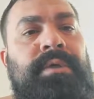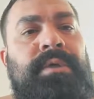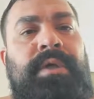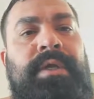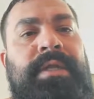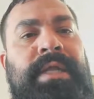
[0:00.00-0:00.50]

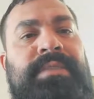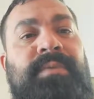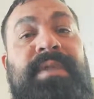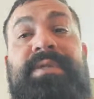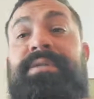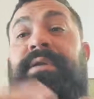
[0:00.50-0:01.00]
and that's why
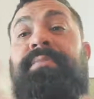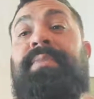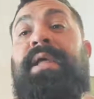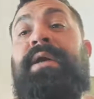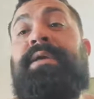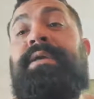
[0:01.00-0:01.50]
they started
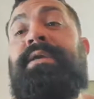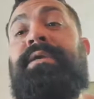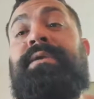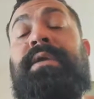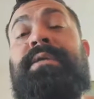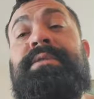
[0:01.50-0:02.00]
blocking it.
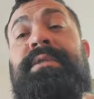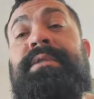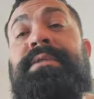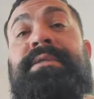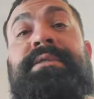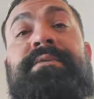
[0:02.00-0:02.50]
Yes, it
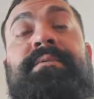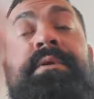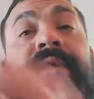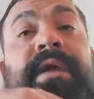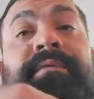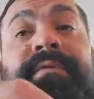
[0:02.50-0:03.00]
exists in real
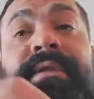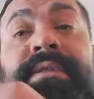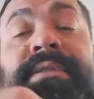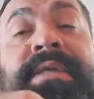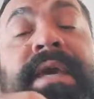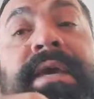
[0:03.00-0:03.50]
life, and
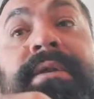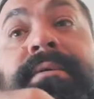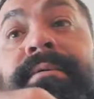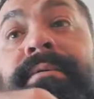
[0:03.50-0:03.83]
it's sad.